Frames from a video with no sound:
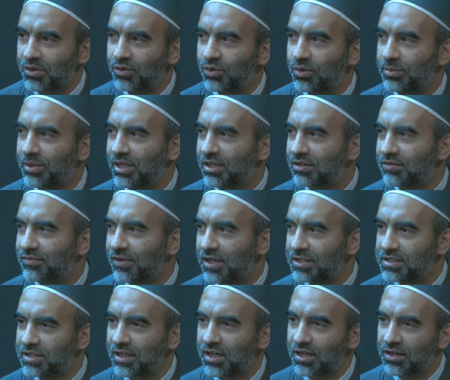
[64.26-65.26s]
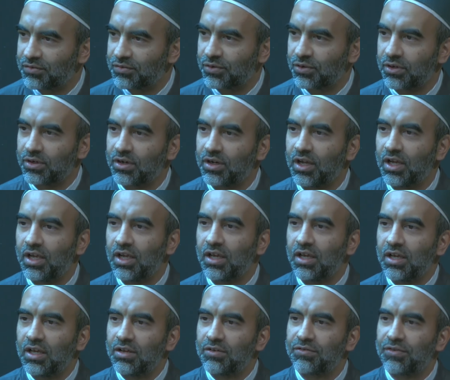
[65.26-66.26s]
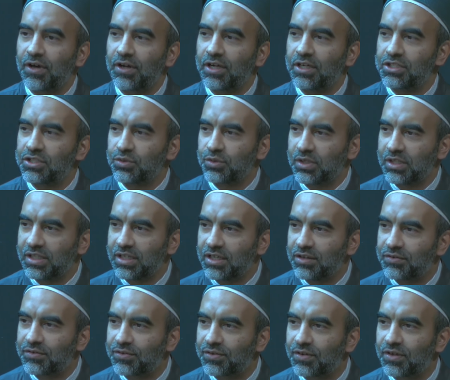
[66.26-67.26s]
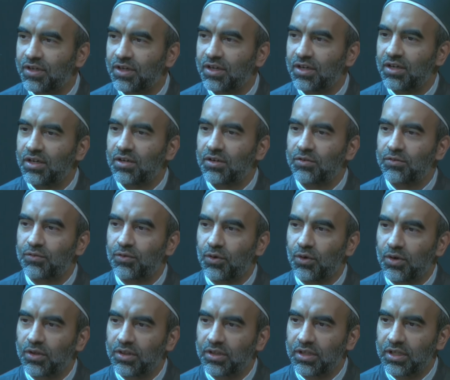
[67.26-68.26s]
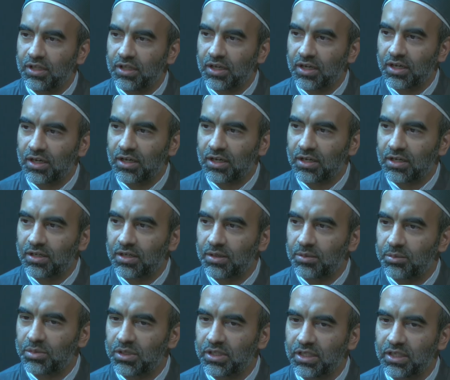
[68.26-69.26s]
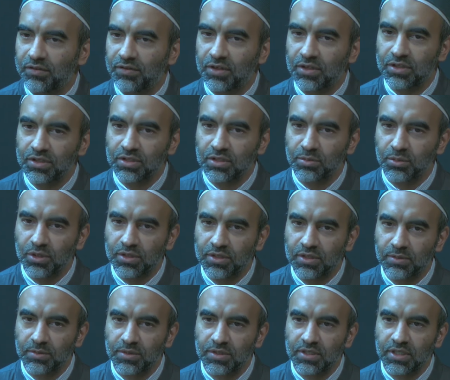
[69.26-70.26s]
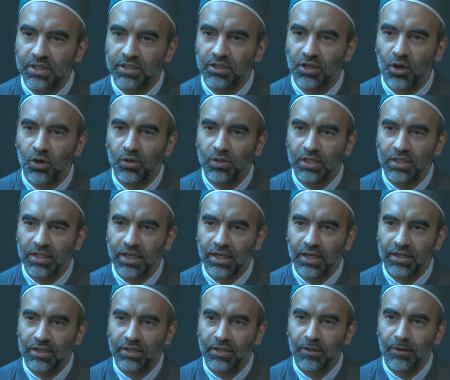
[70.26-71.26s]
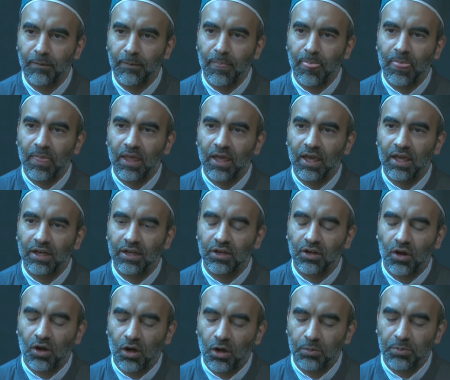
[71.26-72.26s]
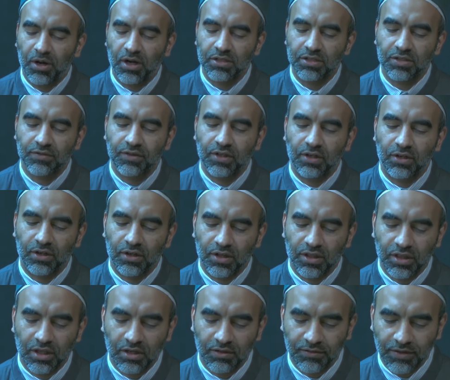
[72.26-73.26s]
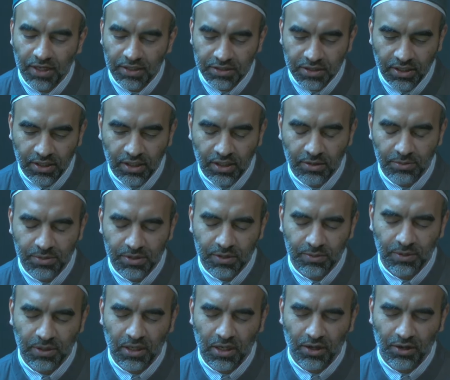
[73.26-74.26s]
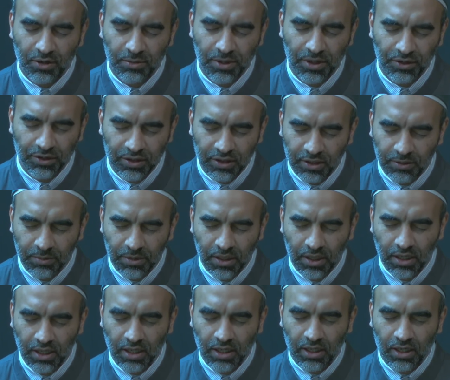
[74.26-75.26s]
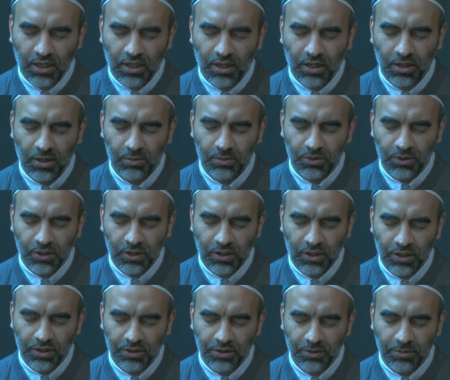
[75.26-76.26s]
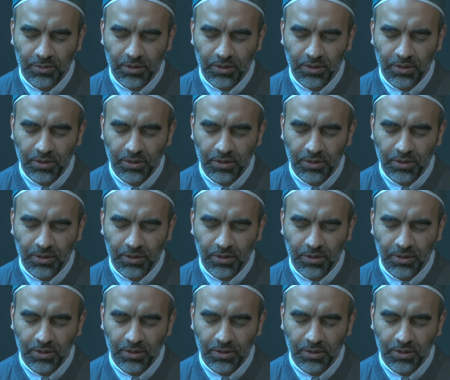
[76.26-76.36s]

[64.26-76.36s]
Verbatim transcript: will make a fatiha for faraj, relief for the uh, believers, the Muslims in the Holy Land and in all parts of the earth. Al Fatiha. Bismillah ar-Rahman ar-Rahim. Alhamdulillah.